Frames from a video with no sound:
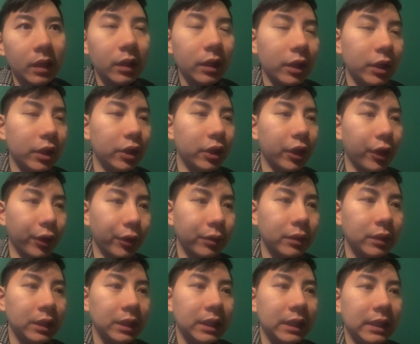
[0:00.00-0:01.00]
you know
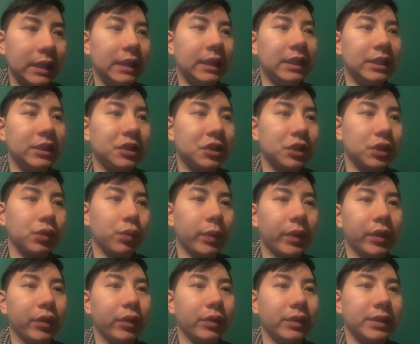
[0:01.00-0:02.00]
it's just one
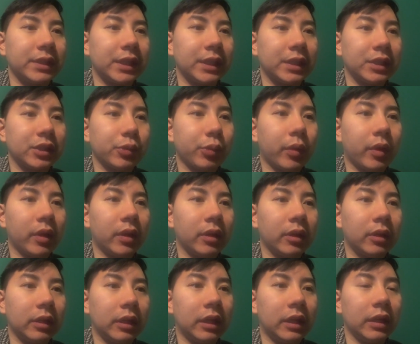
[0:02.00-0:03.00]
of those things where
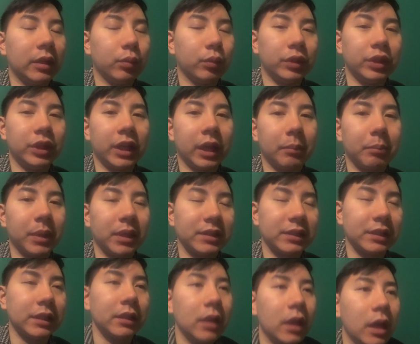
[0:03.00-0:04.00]
when you get buzzed
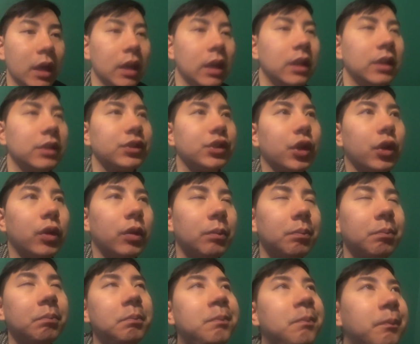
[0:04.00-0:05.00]
in. So
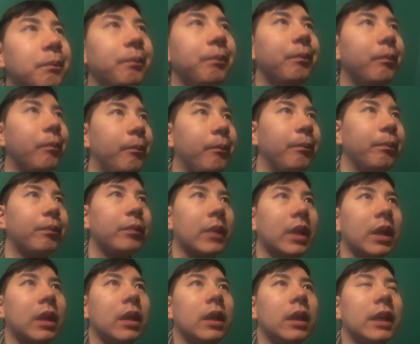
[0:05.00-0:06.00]

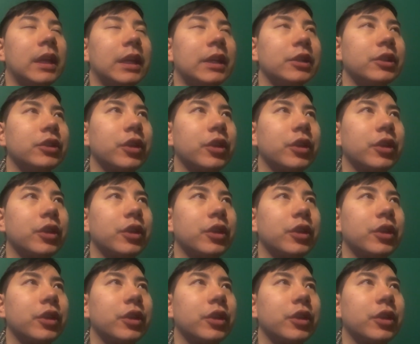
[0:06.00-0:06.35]
in